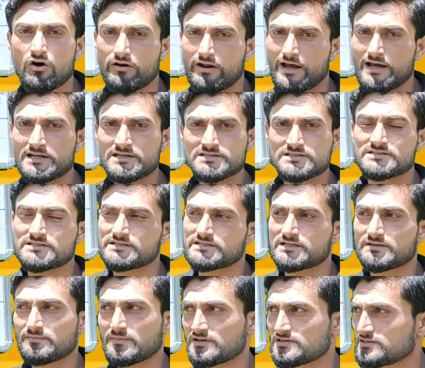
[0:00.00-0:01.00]
or
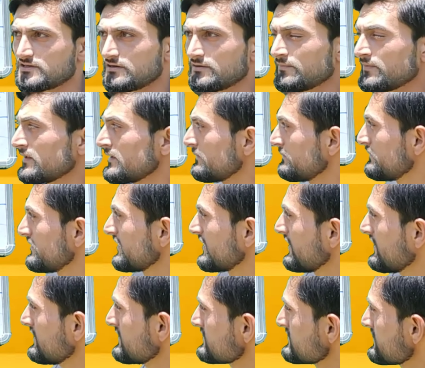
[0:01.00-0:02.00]
unstriated muscle,
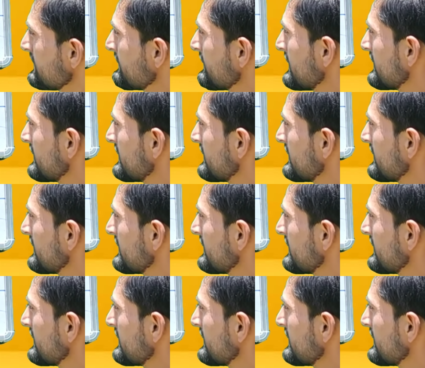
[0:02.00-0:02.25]
because